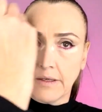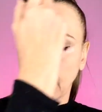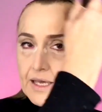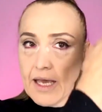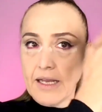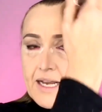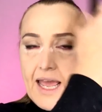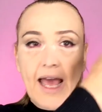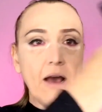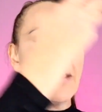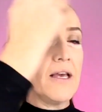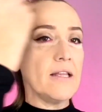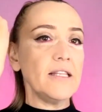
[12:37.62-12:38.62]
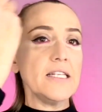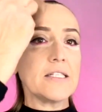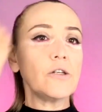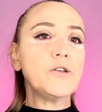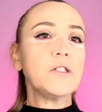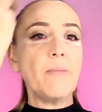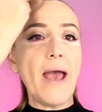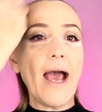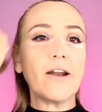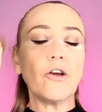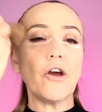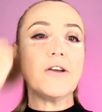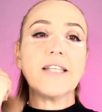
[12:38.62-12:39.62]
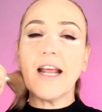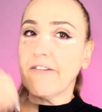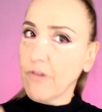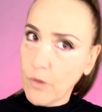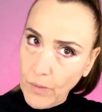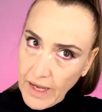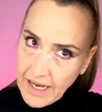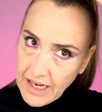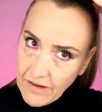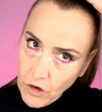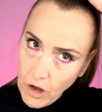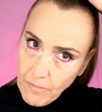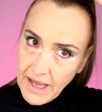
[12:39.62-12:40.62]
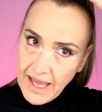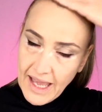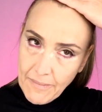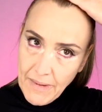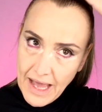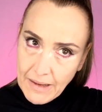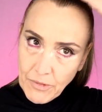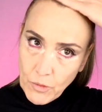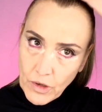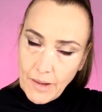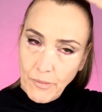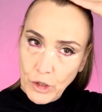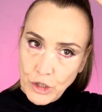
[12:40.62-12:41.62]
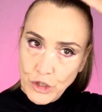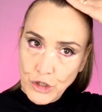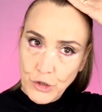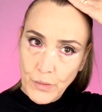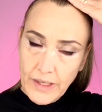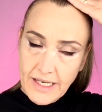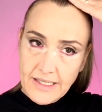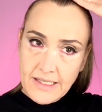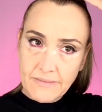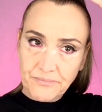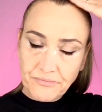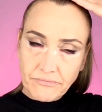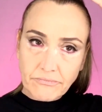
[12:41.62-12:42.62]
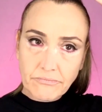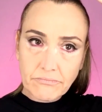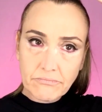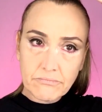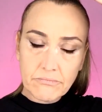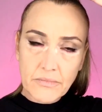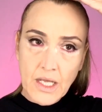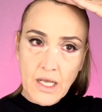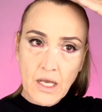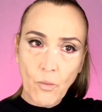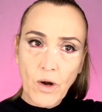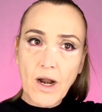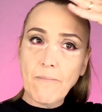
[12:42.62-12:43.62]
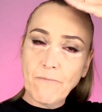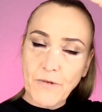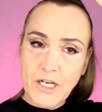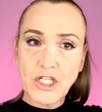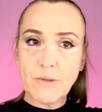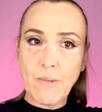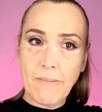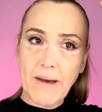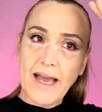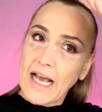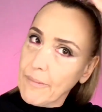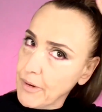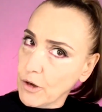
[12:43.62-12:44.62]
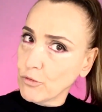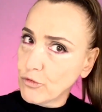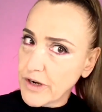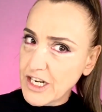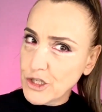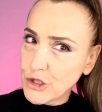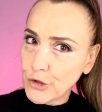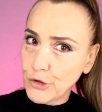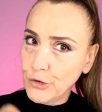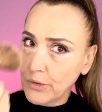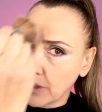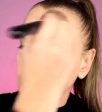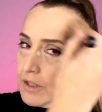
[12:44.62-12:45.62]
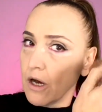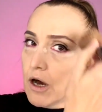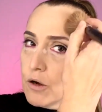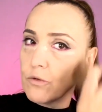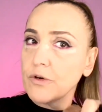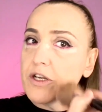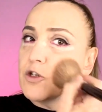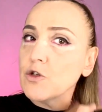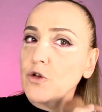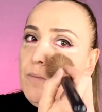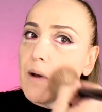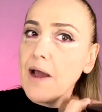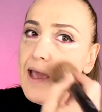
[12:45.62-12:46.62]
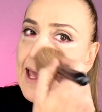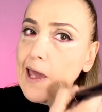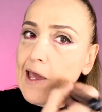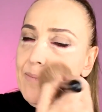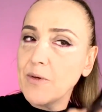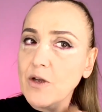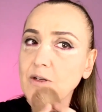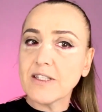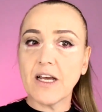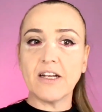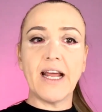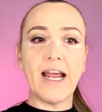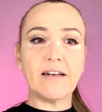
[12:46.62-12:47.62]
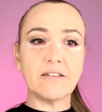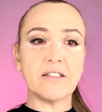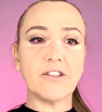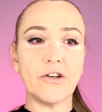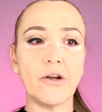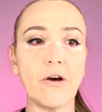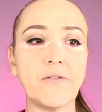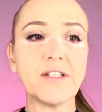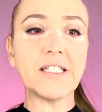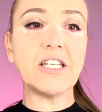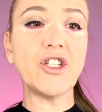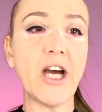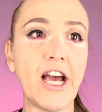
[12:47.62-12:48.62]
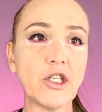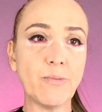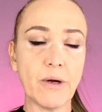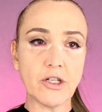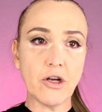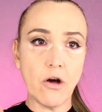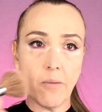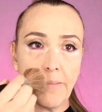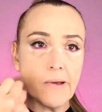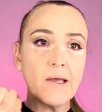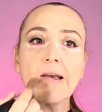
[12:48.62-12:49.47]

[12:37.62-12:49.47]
Okay, now this loose powder goes everywhere, and I've got my hair back, but what I'm going to do is when I'm finished my makeup, I'll redo my hair, because and you know, obviously change my top,